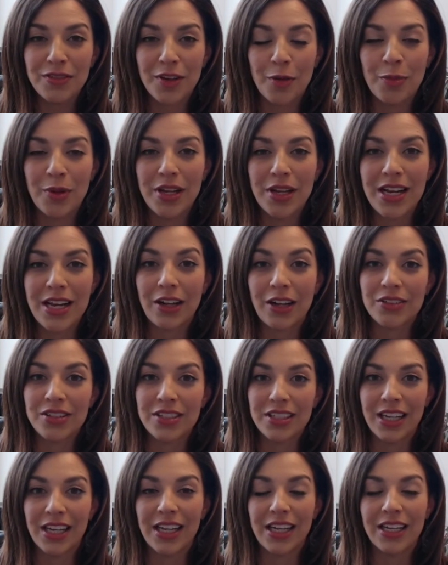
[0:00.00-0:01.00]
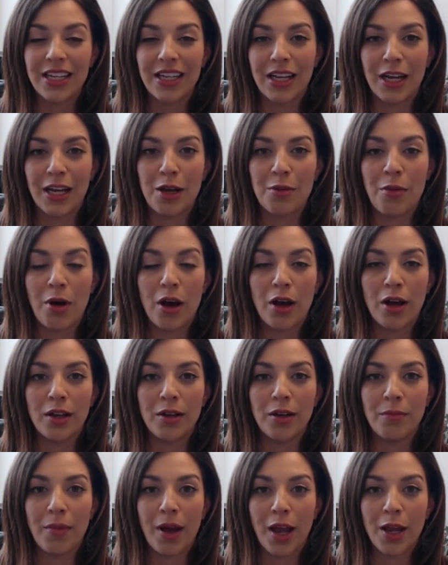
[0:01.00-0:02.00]
I'll be announcing it
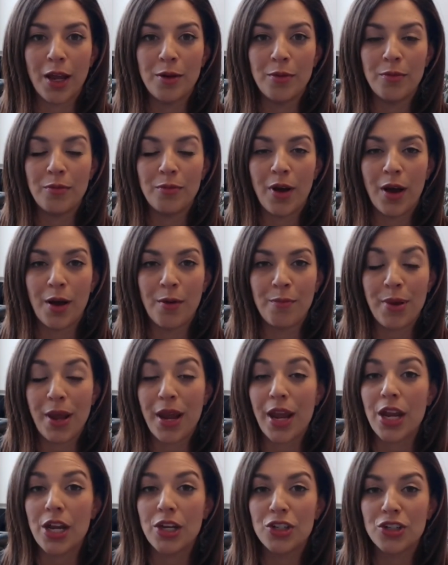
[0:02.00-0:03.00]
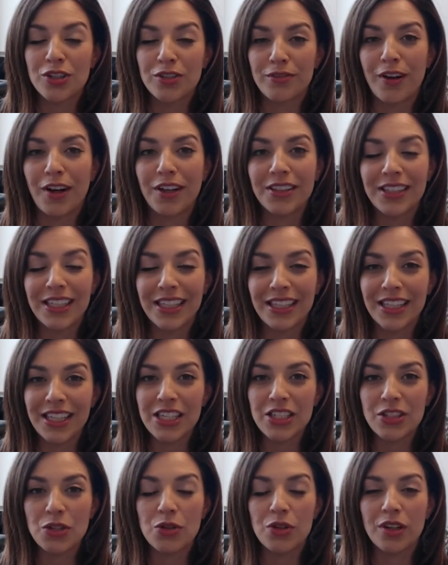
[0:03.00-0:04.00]
on my page, Siobhan Lindley,
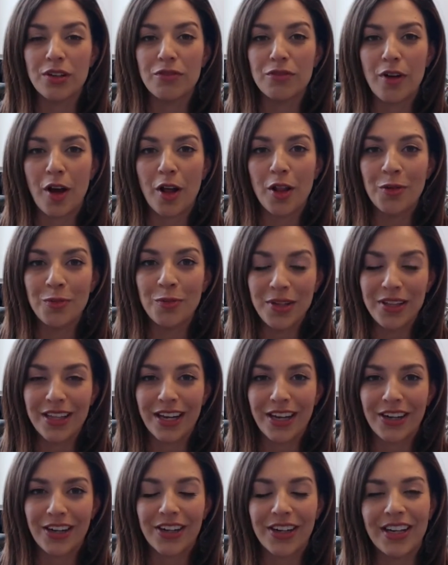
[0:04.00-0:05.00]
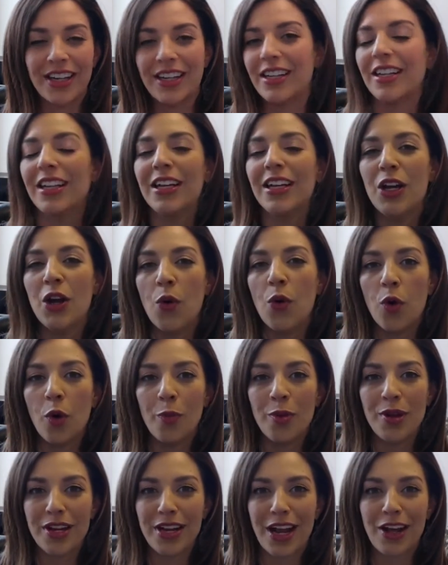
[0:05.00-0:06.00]
so you can follow me there, and we'll
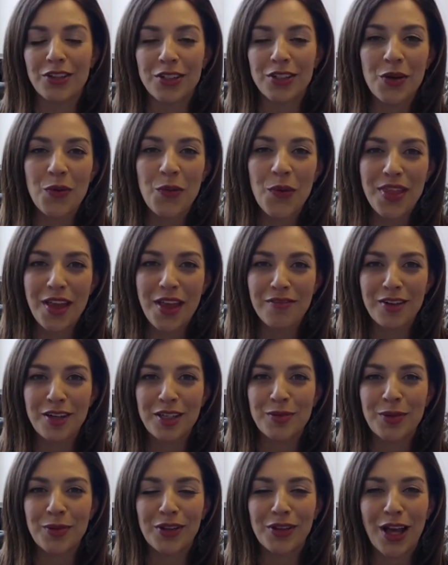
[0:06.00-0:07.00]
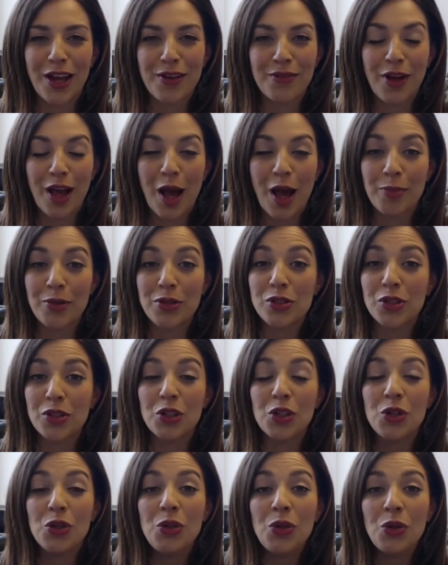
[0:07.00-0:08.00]
be announcing when that Facebook Live will happen. So
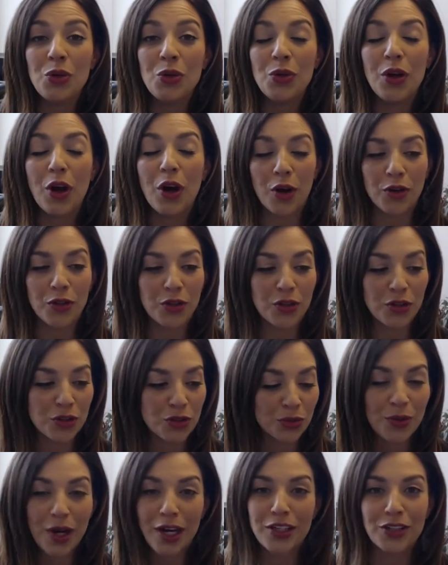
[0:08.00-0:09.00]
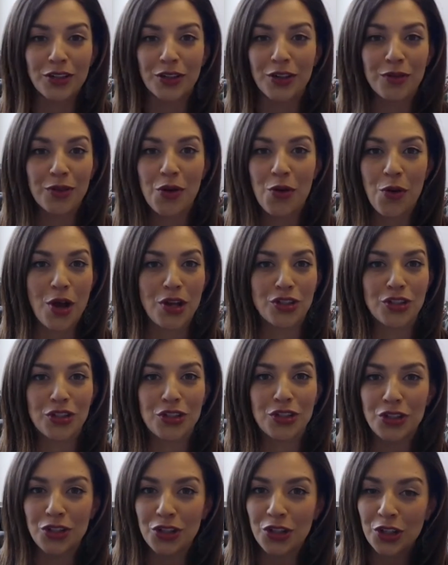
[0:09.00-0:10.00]
then you are the director of the
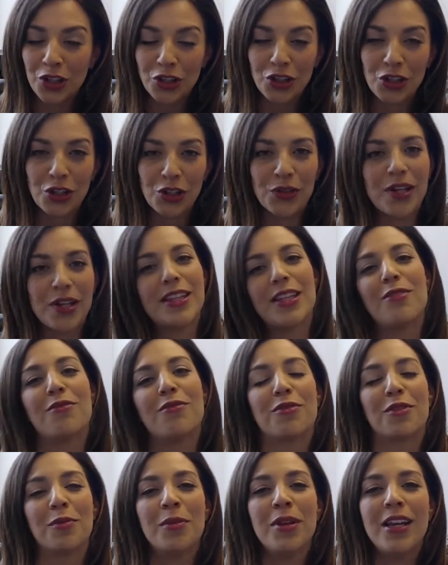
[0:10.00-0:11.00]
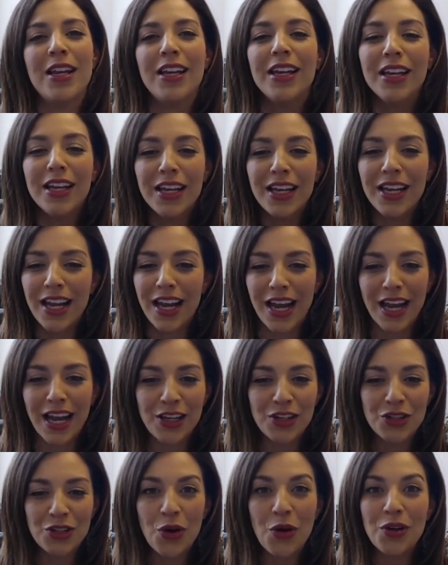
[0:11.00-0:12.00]
questions. You're going to curate them for me,
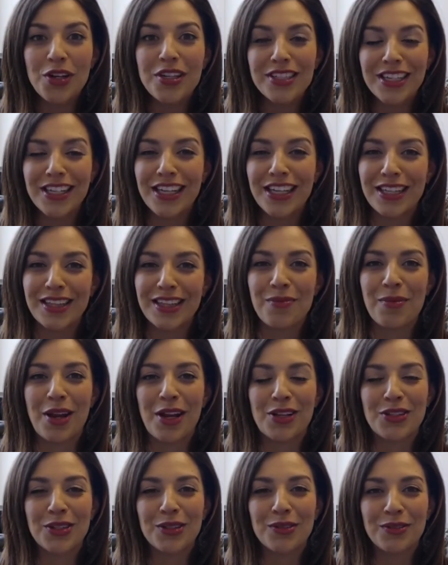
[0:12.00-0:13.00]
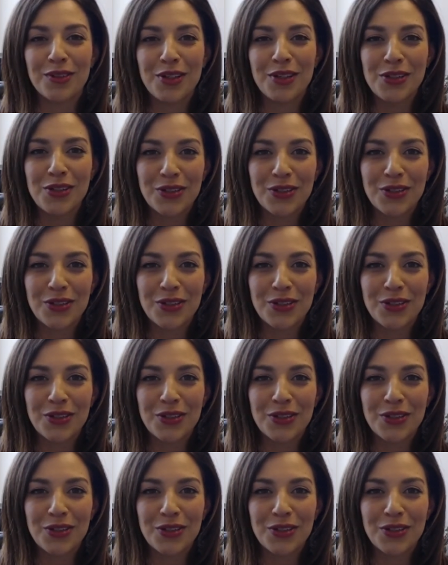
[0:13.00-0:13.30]
and Jodi's going to get them answered for you.